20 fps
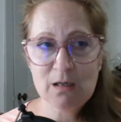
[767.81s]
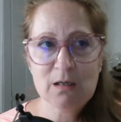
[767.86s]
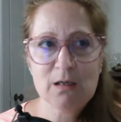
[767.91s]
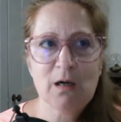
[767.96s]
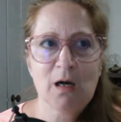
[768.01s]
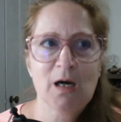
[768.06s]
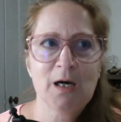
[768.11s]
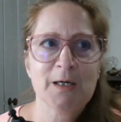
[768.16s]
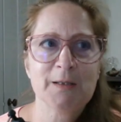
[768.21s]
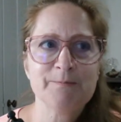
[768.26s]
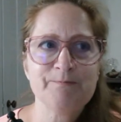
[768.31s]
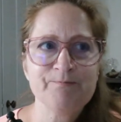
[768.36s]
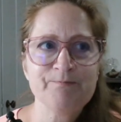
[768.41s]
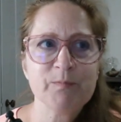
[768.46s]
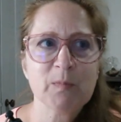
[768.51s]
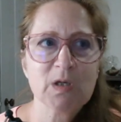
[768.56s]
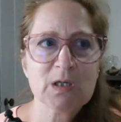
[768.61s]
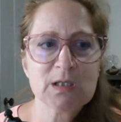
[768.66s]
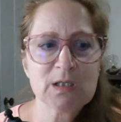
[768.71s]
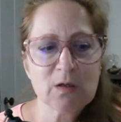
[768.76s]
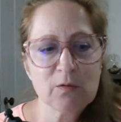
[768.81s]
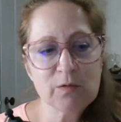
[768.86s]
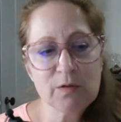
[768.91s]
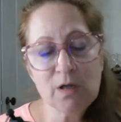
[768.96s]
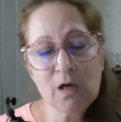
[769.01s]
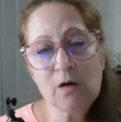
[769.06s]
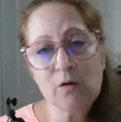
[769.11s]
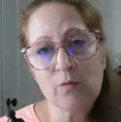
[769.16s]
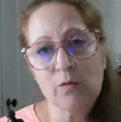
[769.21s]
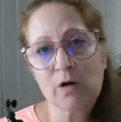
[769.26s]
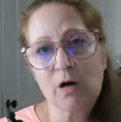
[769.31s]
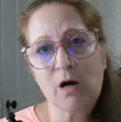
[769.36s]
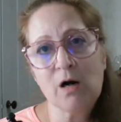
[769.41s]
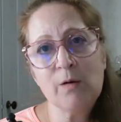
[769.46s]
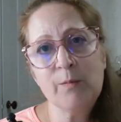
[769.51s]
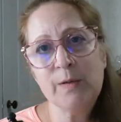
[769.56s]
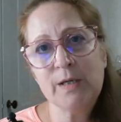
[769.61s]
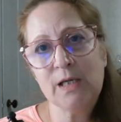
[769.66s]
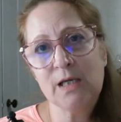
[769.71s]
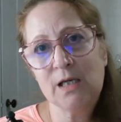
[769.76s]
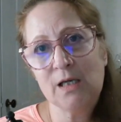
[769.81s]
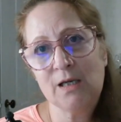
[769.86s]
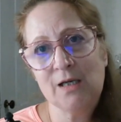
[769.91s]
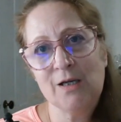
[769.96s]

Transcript: Um, so no, we're all being,